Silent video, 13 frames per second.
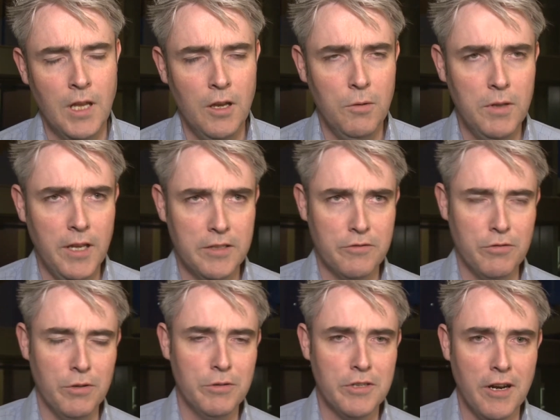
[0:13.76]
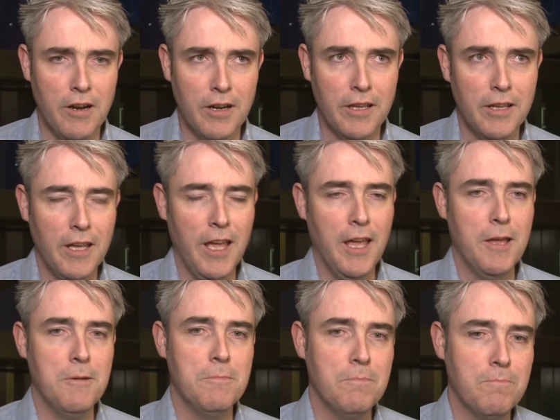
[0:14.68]
Well, that's true, Charlie.
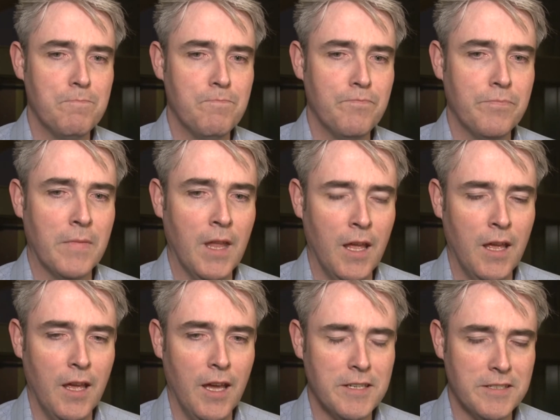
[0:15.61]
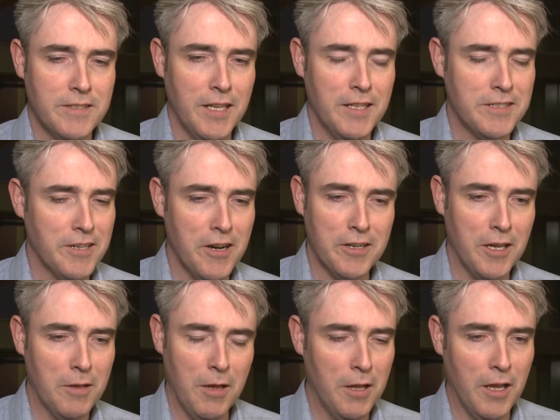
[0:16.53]
As I said at the start,
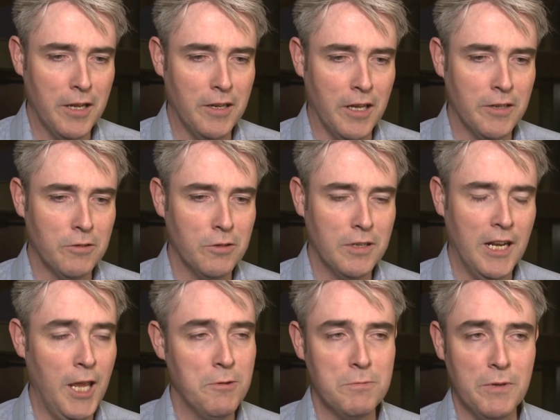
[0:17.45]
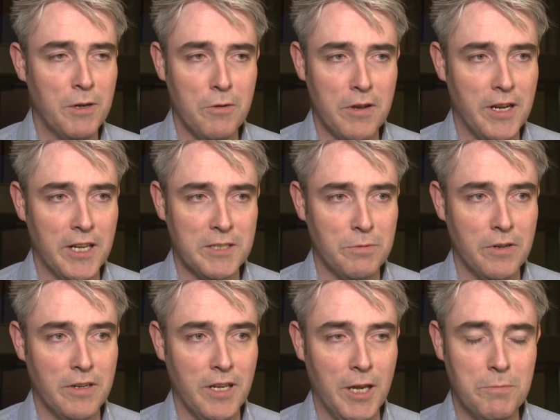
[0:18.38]
I don't claim to be a world
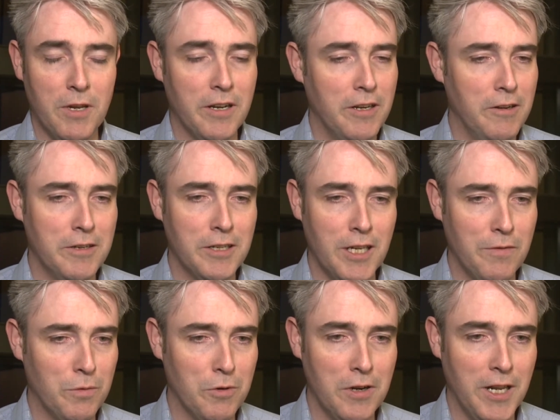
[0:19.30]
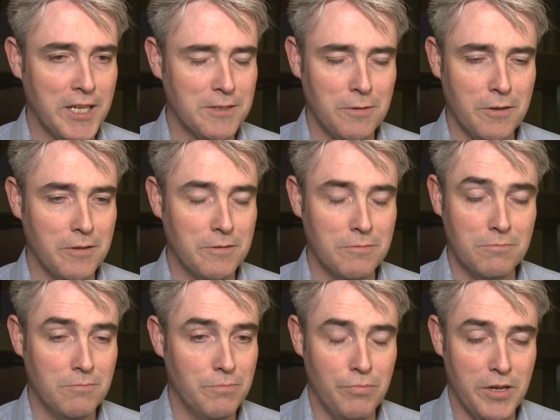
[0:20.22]
expert. I'm not here to give a world expert
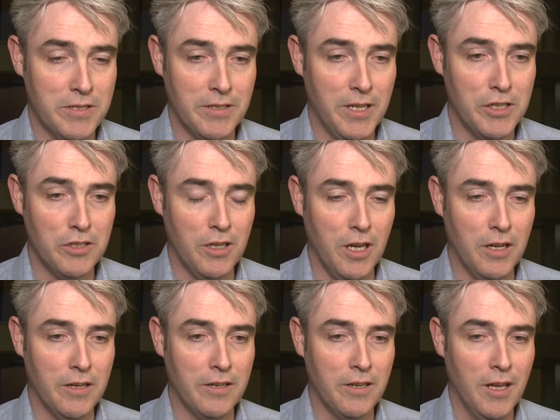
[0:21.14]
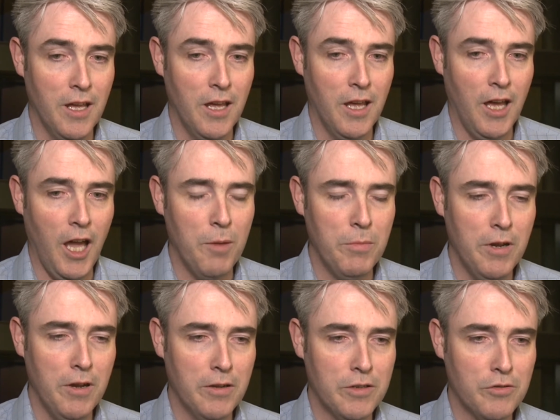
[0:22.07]
presentation on it. I'm
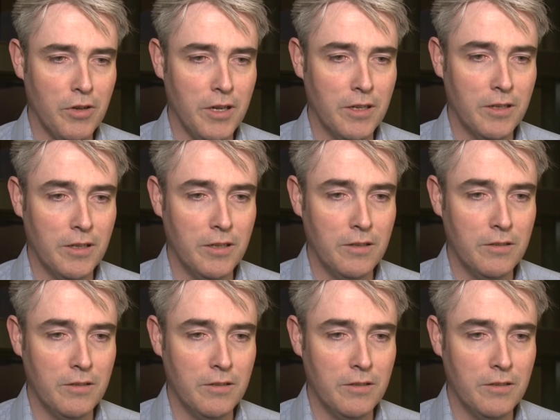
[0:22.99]
here to try and